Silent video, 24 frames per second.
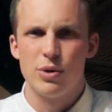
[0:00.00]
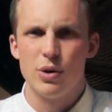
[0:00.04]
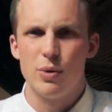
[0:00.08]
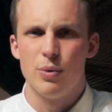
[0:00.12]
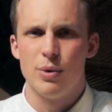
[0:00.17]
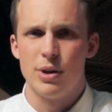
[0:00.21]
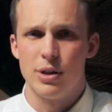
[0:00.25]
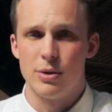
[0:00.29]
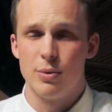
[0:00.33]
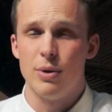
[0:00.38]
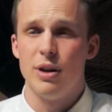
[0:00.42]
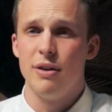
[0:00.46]

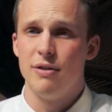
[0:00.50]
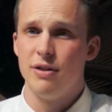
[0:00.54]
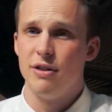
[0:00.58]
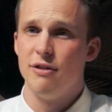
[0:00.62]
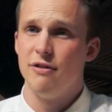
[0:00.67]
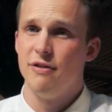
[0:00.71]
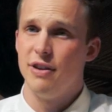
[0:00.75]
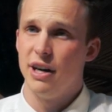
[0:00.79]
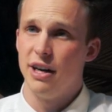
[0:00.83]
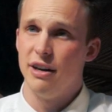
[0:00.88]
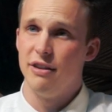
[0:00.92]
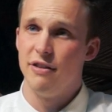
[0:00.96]
was one of the
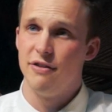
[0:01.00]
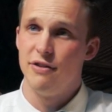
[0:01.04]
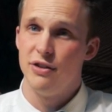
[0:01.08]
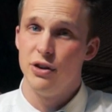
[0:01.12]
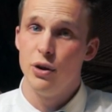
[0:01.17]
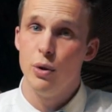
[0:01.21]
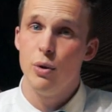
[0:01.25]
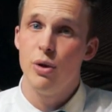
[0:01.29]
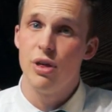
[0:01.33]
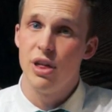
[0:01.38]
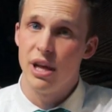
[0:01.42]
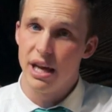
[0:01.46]
very
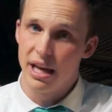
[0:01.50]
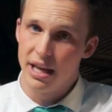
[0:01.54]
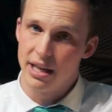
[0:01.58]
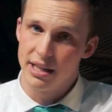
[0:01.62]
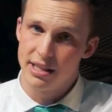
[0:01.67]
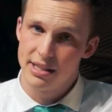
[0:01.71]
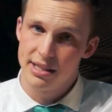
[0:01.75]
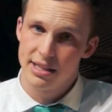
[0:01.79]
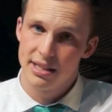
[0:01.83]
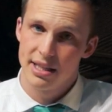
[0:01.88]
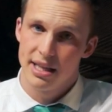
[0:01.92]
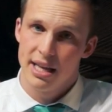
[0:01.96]
few
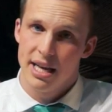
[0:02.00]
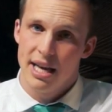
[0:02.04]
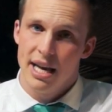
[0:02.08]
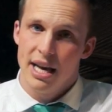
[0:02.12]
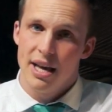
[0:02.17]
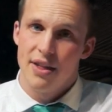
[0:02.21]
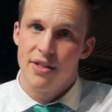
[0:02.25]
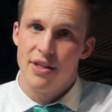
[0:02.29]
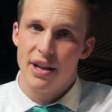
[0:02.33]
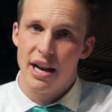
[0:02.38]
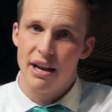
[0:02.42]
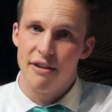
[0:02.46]
things
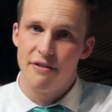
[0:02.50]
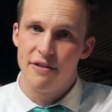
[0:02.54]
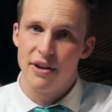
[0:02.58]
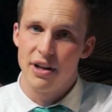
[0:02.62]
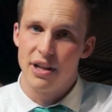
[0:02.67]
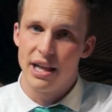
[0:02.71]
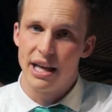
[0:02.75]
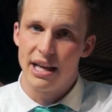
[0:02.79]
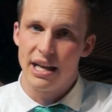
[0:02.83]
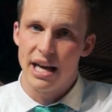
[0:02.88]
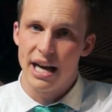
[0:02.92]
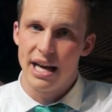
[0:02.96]
that I
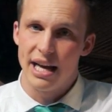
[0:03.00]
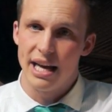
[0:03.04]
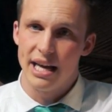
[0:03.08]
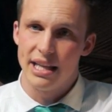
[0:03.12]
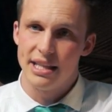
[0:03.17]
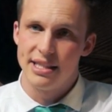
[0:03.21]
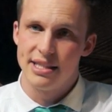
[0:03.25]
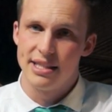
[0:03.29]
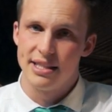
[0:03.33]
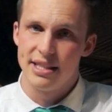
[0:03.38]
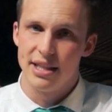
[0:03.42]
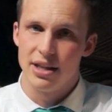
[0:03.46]
felt like I
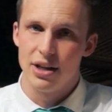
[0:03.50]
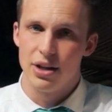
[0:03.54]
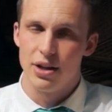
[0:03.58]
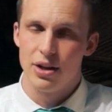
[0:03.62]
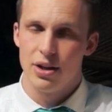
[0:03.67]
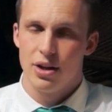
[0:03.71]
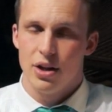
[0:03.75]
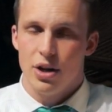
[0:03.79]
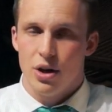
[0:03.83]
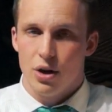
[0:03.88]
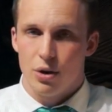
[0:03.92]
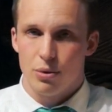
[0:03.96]
had still
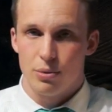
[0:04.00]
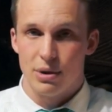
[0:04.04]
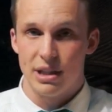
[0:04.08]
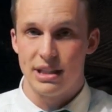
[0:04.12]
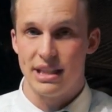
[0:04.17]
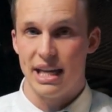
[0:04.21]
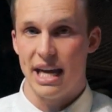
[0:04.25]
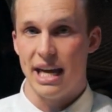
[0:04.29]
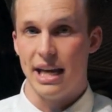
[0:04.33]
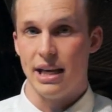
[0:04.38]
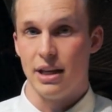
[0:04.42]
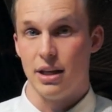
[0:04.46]

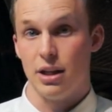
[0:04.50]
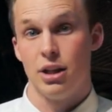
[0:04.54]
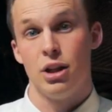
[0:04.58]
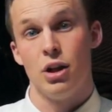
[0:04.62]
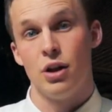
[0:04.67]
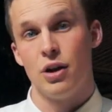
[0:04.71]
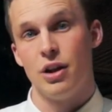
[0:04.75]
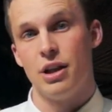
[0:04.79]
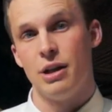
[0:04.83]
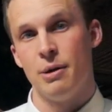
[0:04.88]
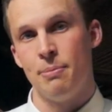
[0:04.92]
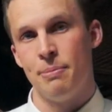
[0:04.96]
retained, you
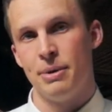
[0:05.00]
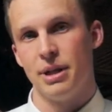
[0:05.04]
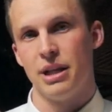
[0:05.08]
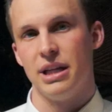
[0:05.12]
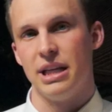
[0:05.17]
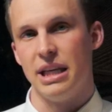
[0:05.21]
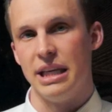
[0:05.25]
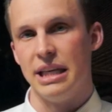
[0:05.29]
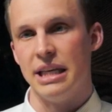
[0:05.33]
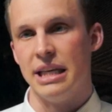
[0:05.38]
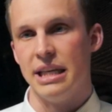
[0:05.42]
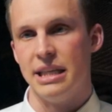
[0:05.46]
know, the
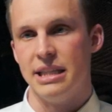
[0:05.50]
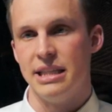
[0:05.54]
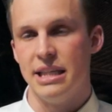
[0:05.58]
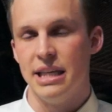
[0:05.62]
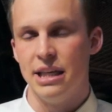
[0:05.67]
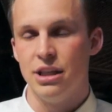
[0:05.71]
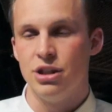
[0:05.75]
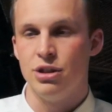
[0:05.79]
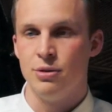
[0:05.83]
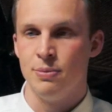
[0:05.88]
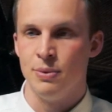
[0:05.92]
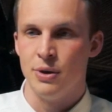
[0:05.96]
ability to
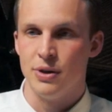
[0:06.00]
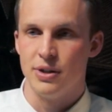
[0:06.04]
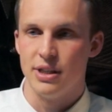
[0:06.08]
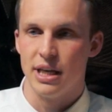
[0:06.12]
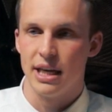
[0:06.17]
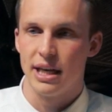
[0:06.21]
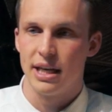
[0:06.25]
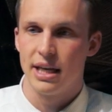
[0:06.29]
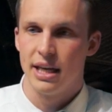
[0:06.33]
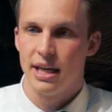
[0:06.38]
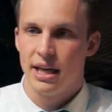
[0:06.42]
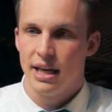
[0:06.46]
teach music